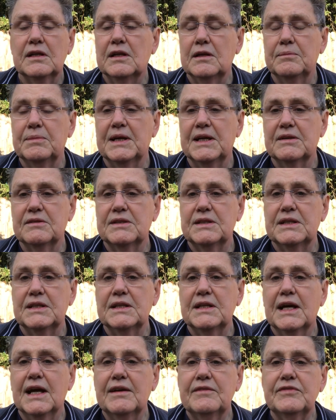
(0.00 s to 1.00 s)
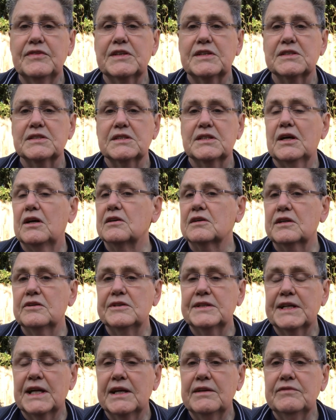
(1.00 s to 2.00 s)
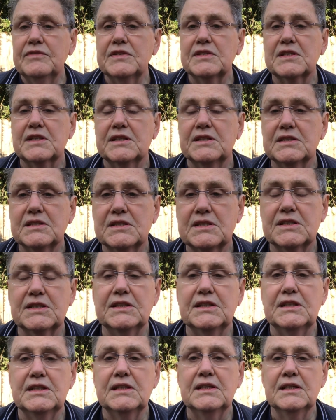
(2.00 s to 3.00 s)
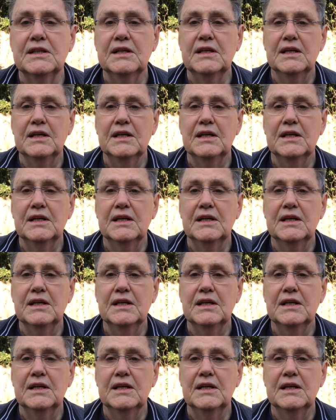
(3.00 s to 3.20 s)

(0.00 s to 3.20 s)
about the advocacy, ongoing advocacy